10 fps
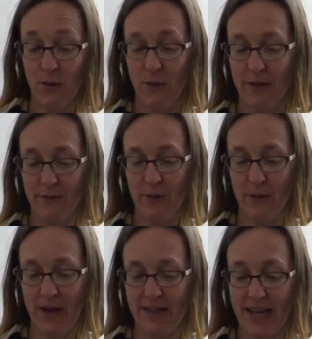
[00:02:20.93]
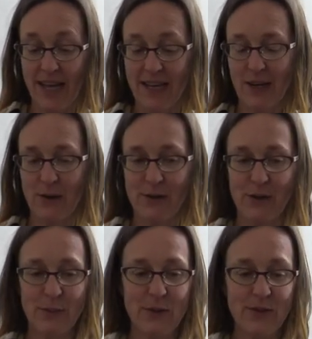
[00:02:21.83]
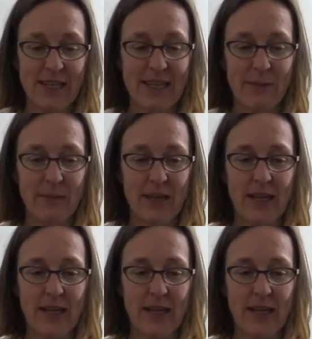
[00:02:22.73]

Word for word: when the phone at the end goes to the museum,